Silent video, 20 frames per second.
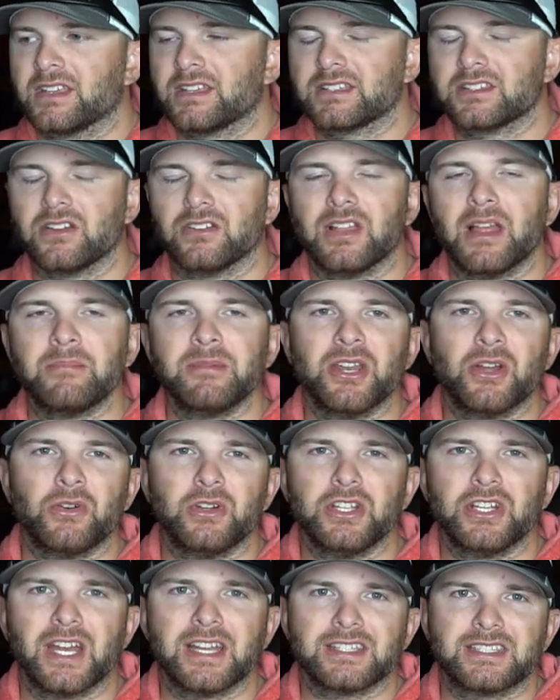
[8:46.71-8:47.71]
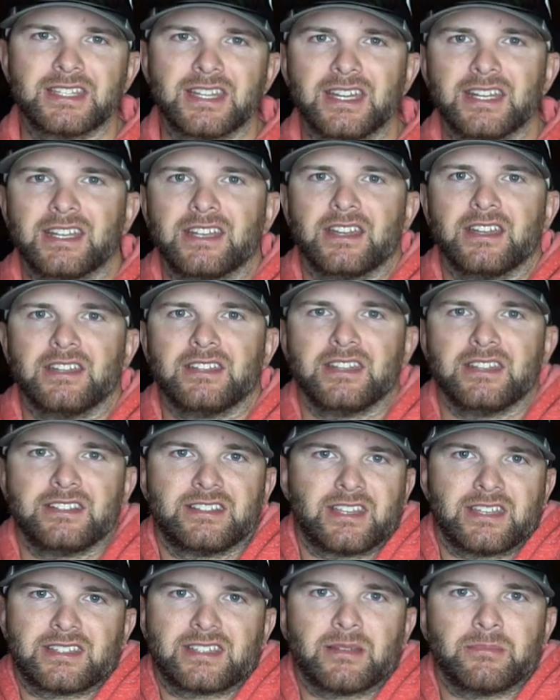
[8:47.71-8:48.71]
So let me know what you guys think.
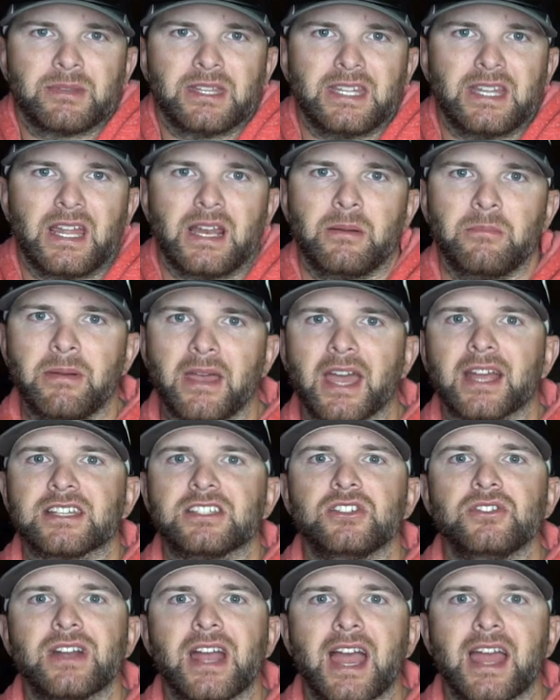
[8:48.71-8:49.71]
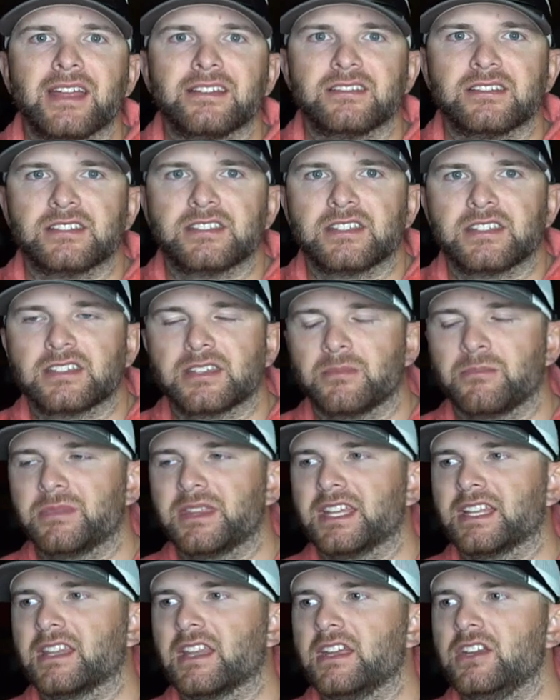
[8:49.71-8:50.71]
Is this something that impacts you guys? Is this
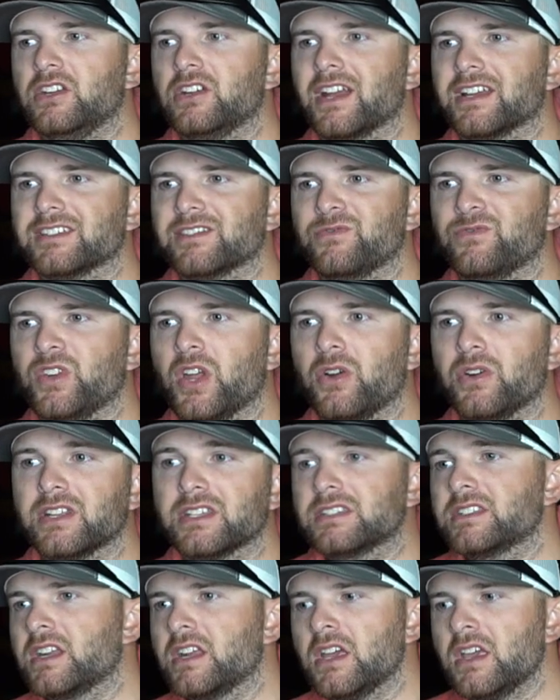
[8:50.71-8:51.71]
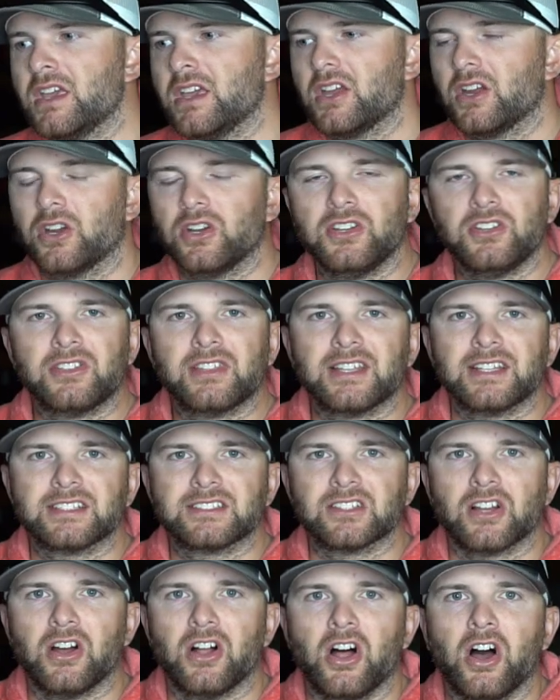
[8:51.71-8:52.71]
something that you guys have noticed? Or do you think
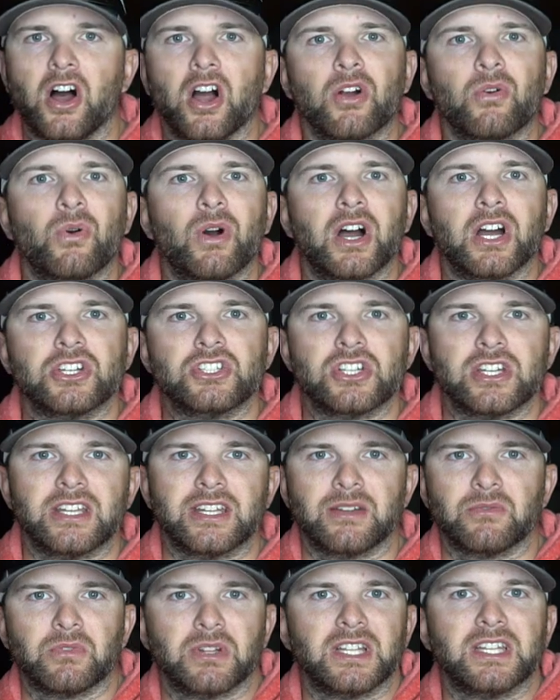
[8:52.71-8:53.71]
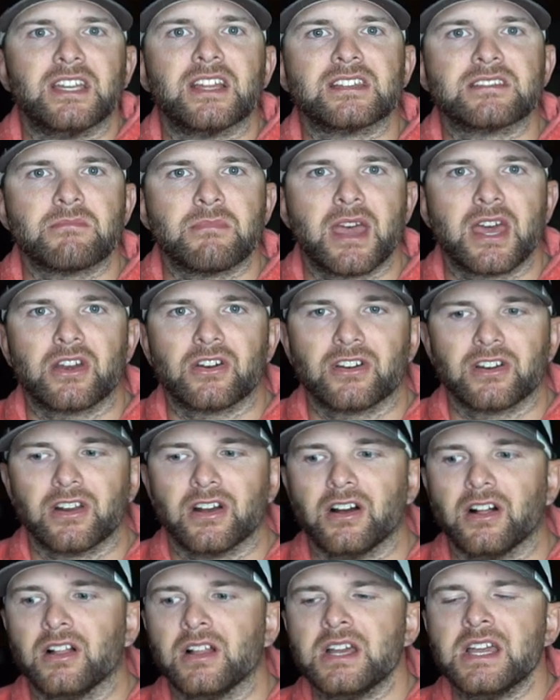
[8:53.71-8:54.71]
it's all hogwash and it really doesn't matter at
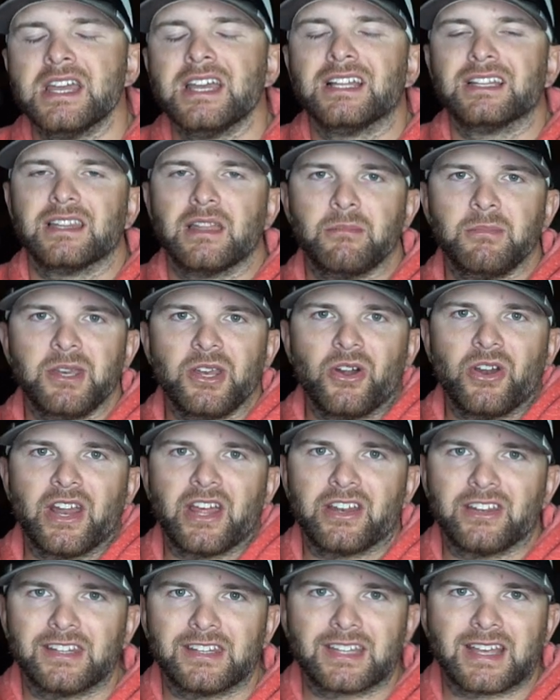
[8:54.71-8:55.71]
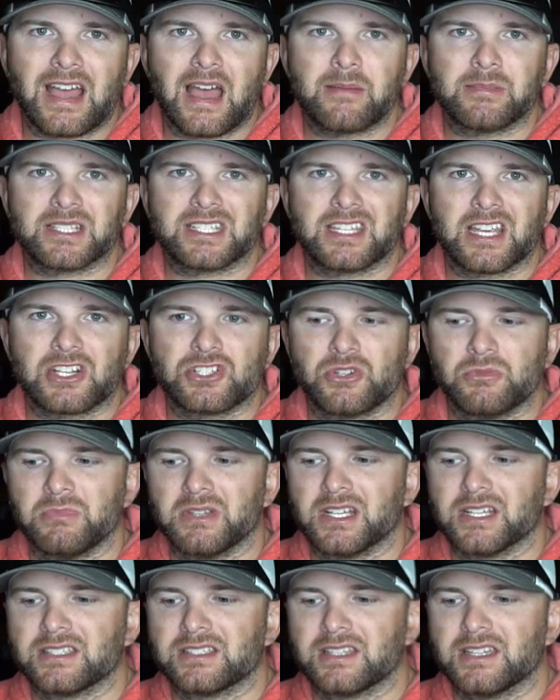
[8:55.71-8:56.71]
all? Let me know down in the comment section,
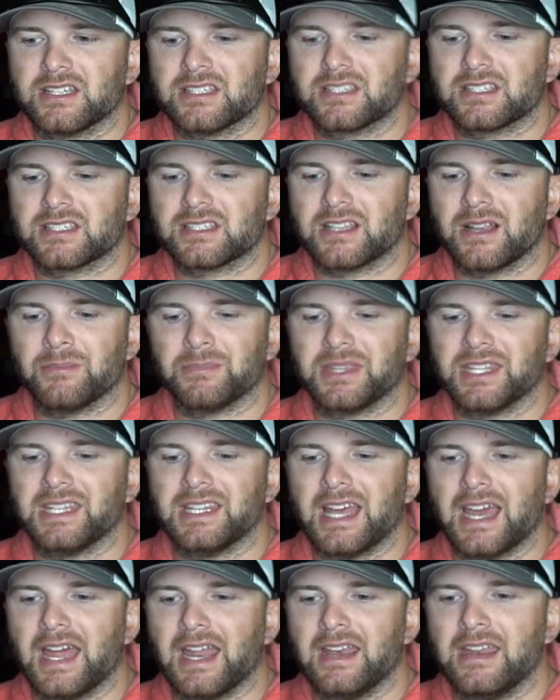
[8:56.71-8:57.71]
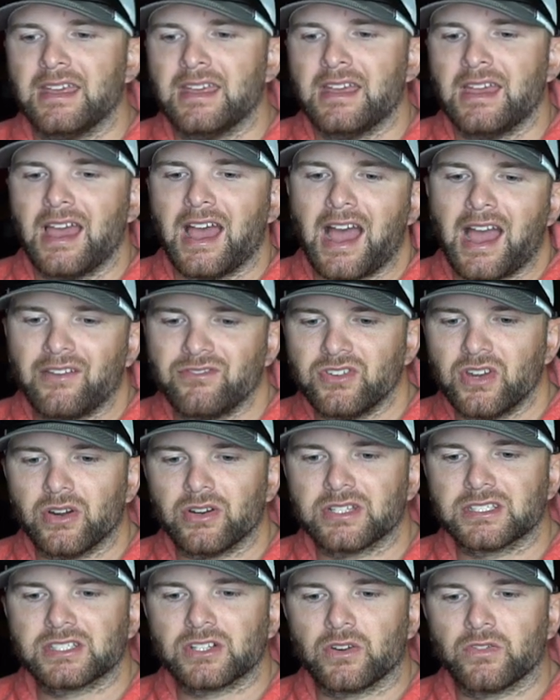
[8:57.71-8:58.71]
because this is something that I've
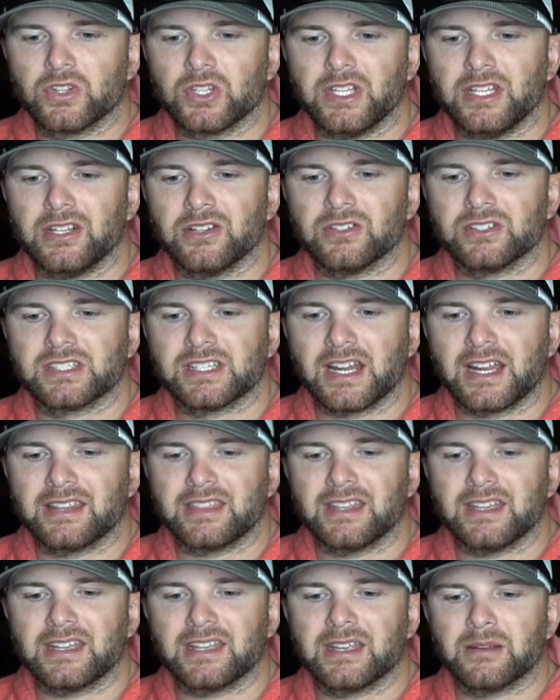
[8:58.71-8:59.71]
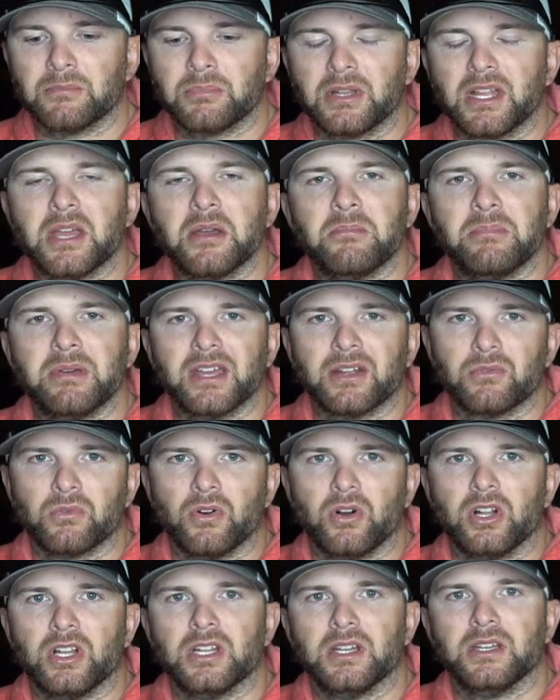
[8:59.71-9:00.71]
noticed over the years and I think can play a big
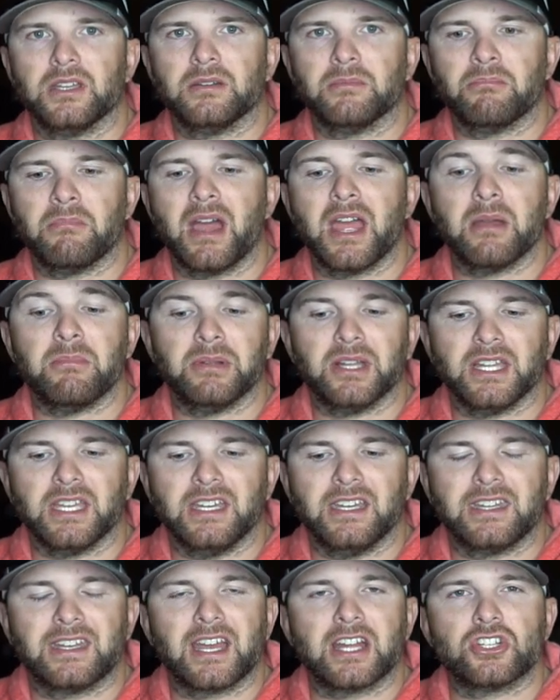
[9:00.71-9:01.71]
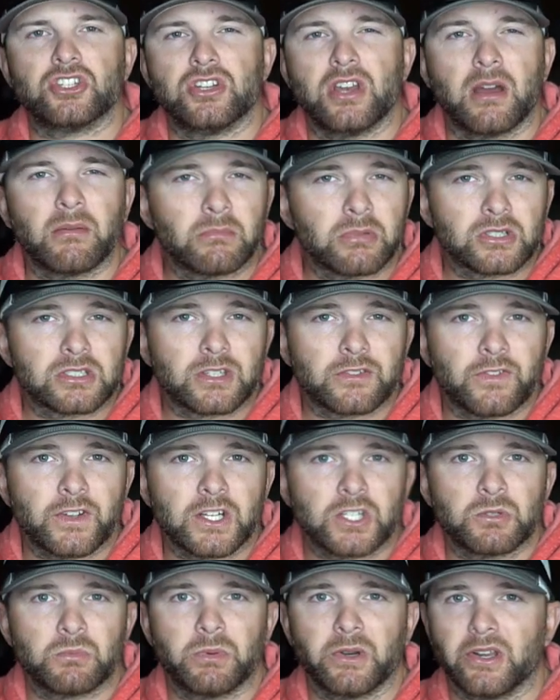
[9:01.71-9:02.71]
role in my ability to catch numbers of
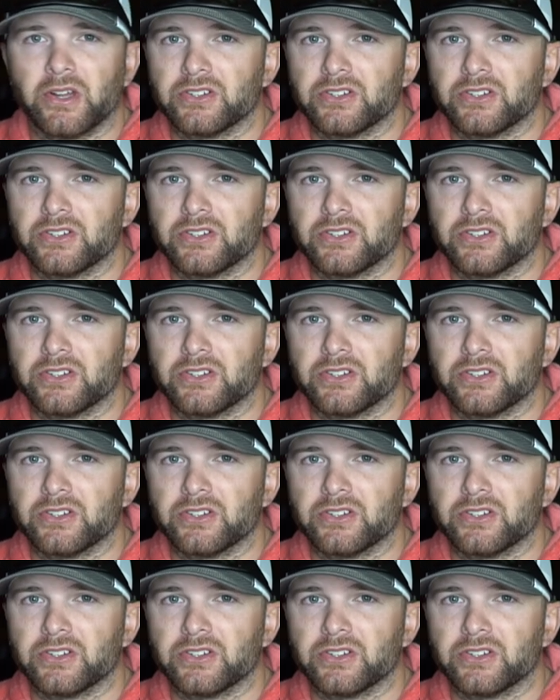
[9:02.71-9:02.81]
fish, but